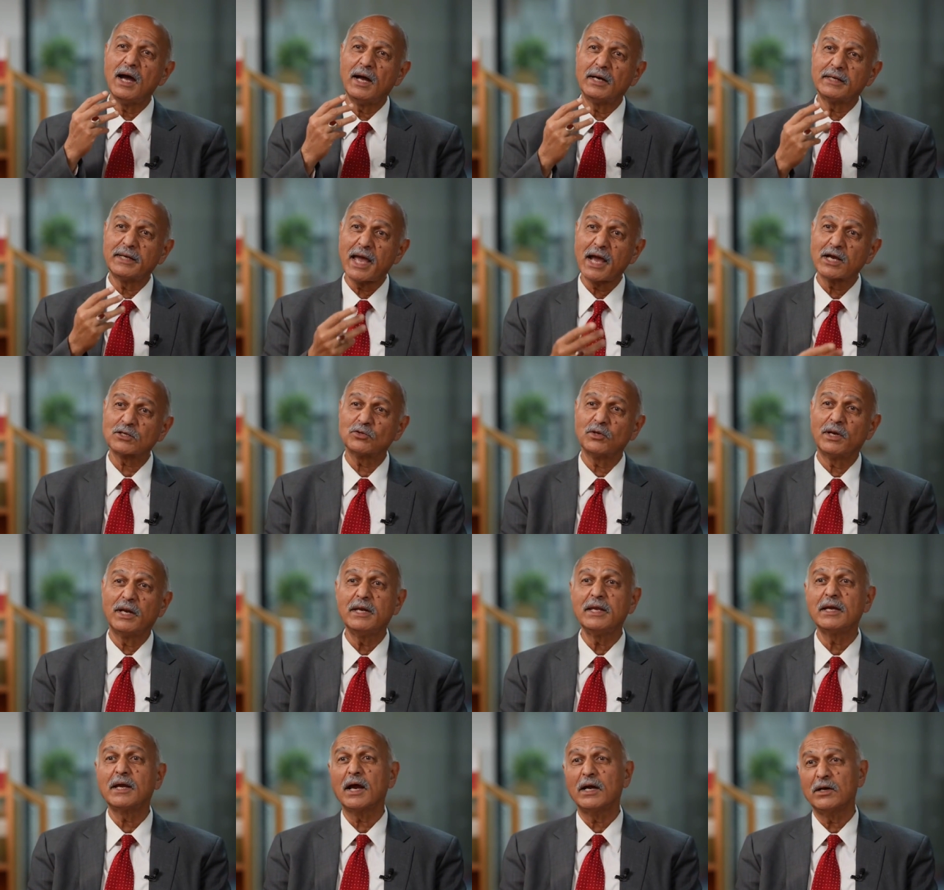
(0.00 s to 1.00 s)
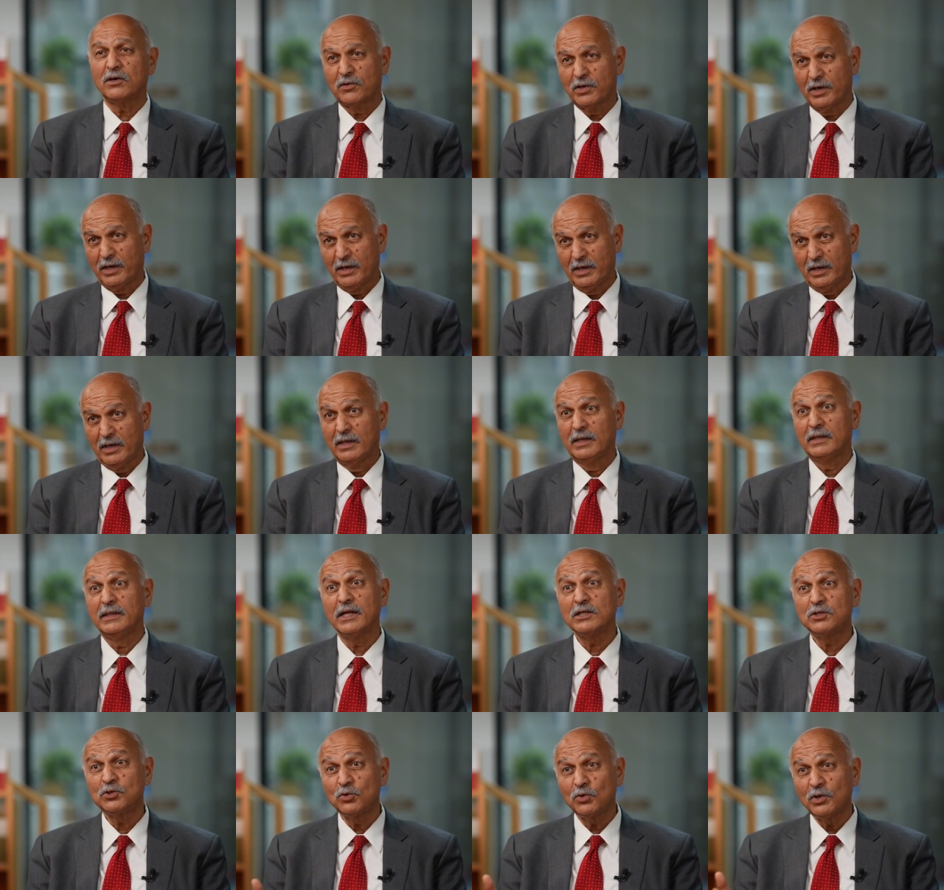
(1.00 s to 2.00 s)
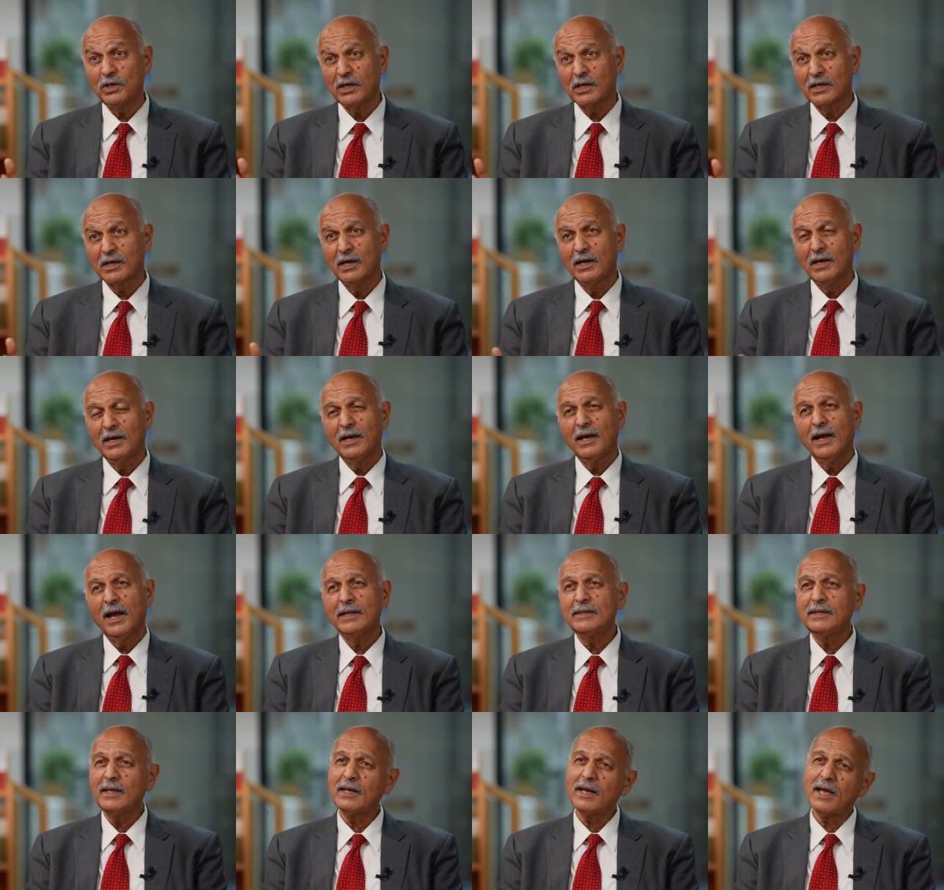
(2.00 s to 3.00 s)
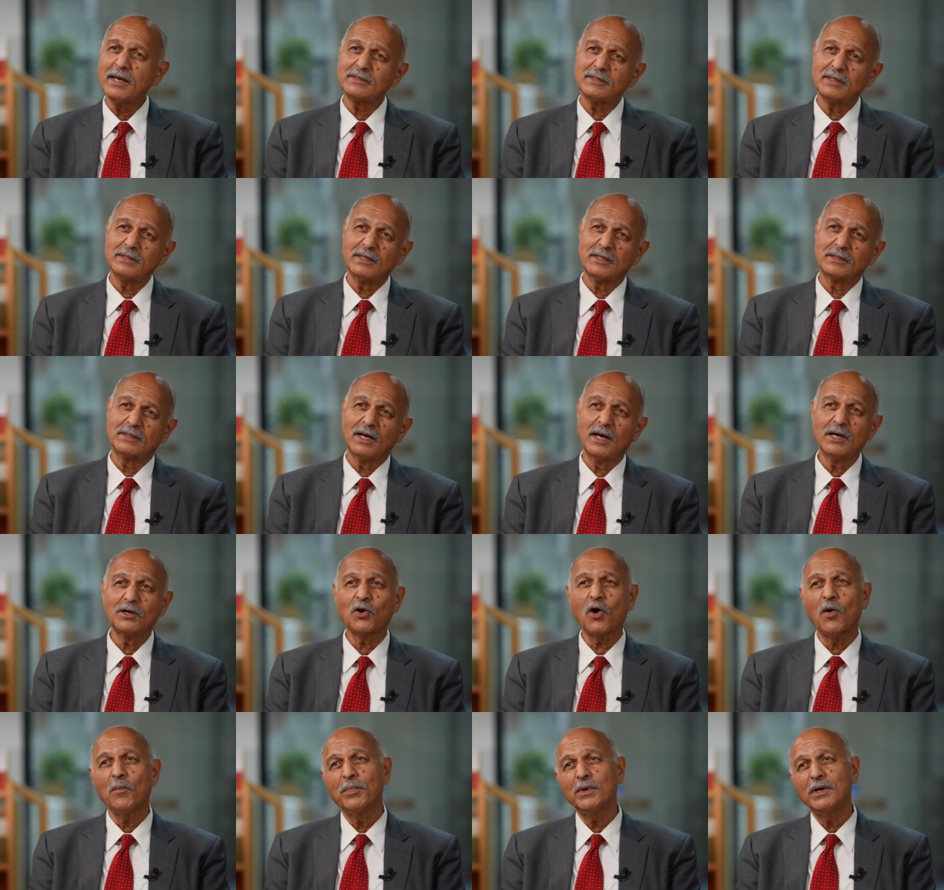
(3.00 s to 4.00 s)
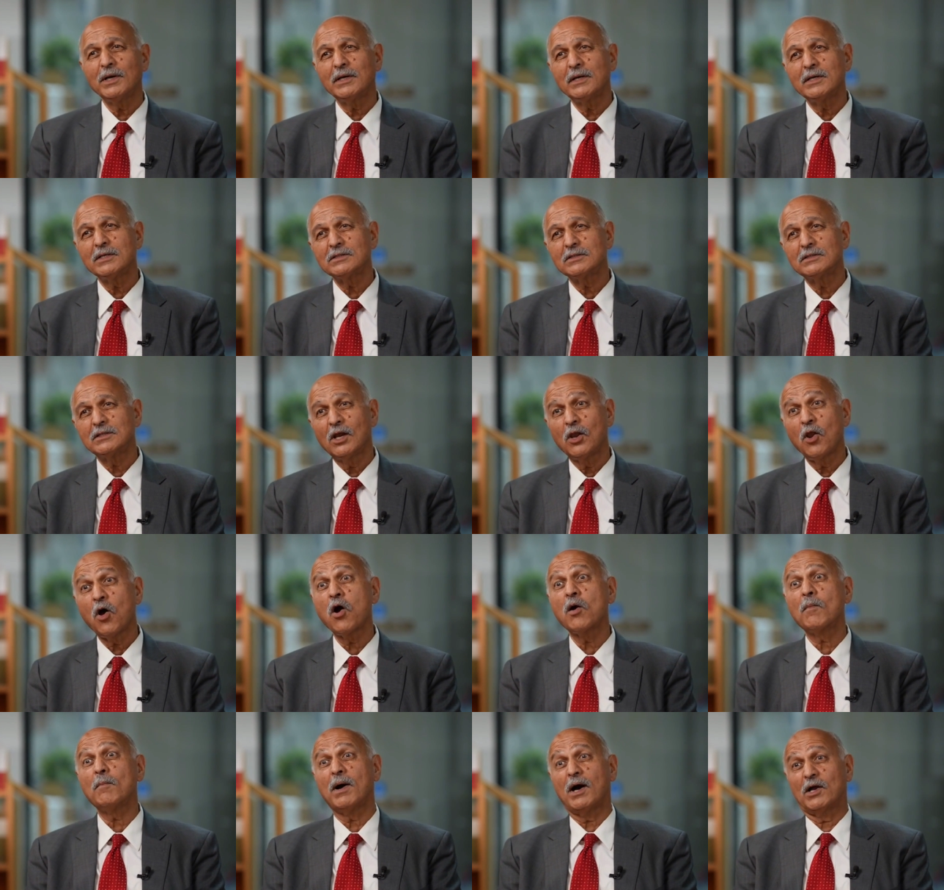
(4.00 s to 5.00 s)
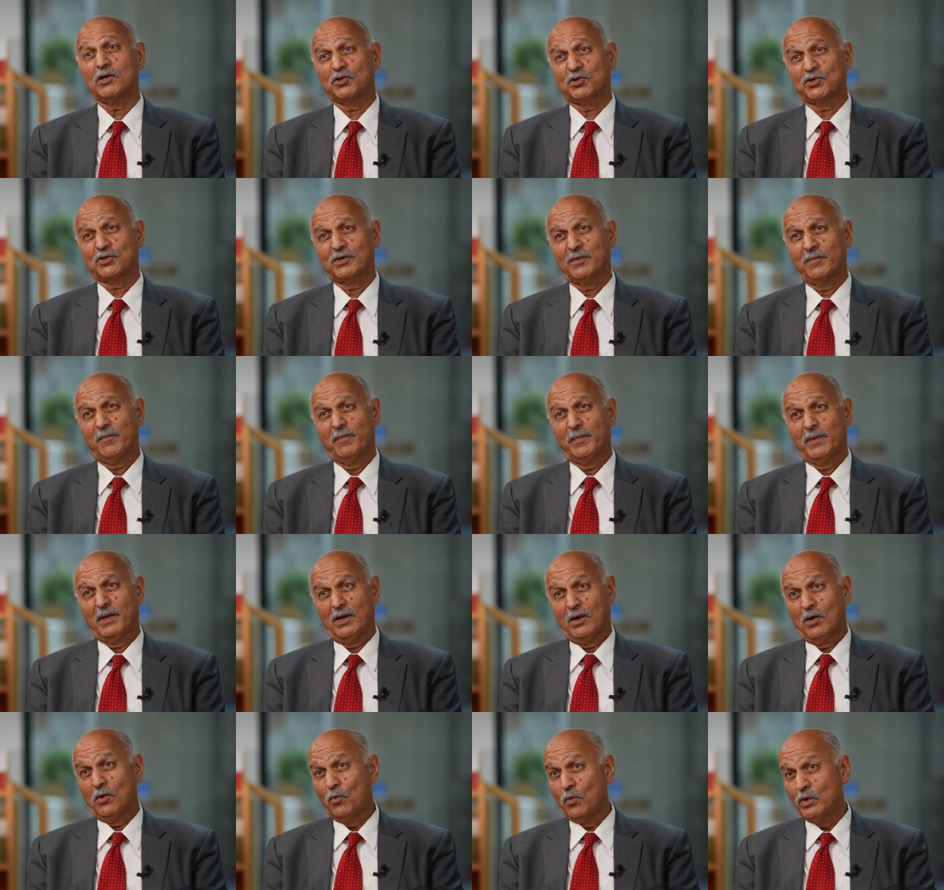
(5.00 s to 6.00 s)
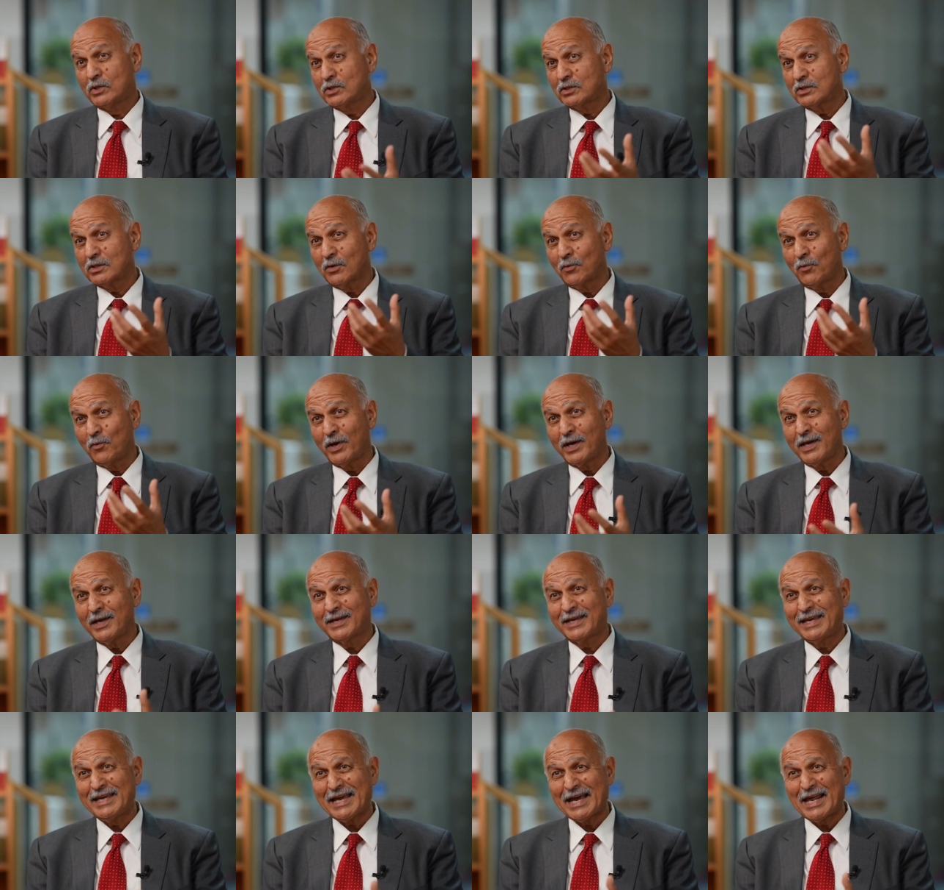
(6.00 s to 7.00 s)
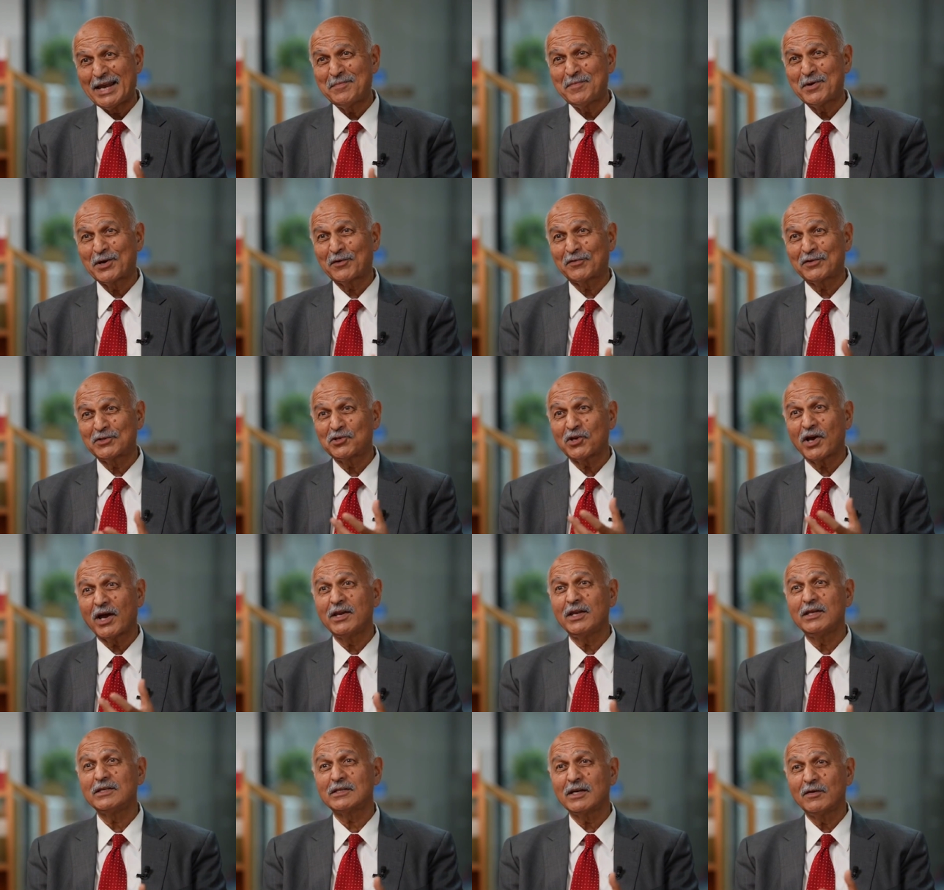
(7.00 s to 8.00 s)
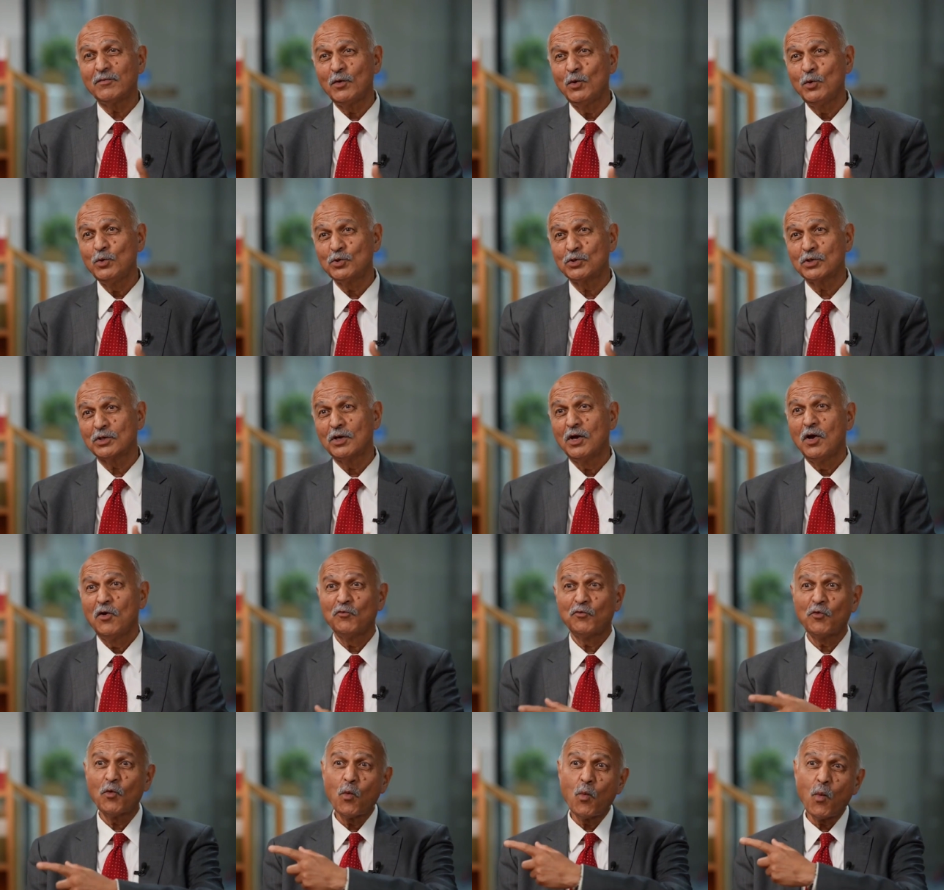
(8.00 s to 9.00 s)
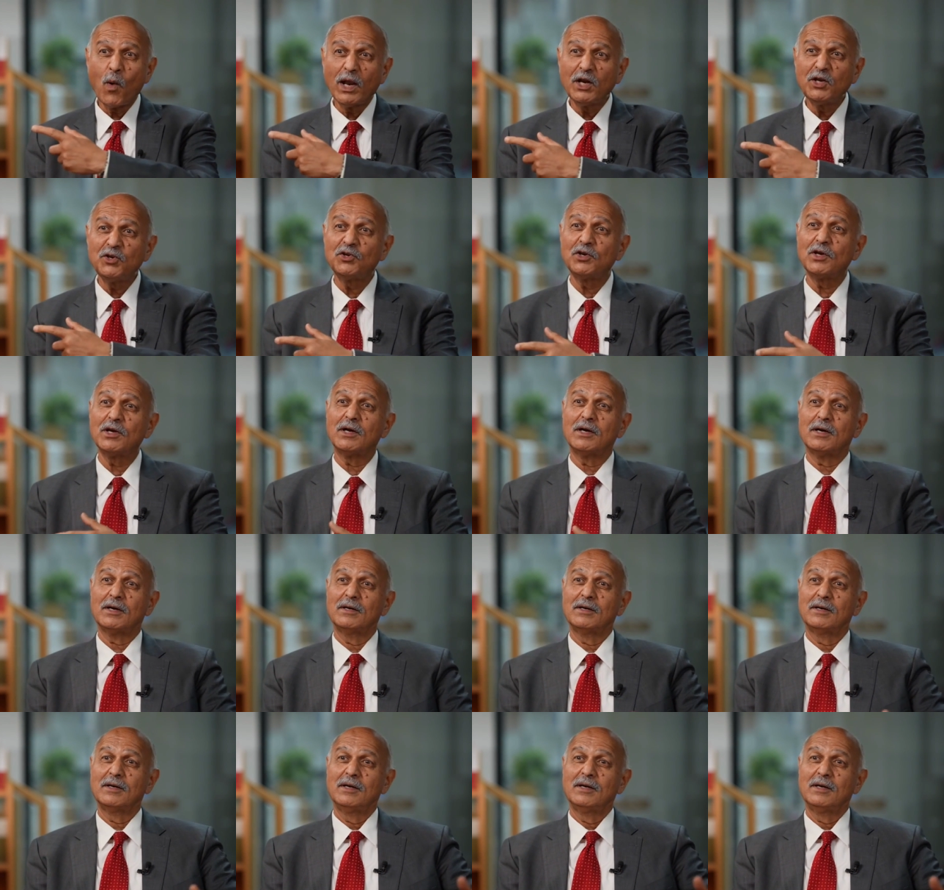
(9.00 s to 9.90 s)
attacks on any country. That's unique and then I said the third component is the Long March, the long march. which is a very key element of the Chinese Revolution for one year.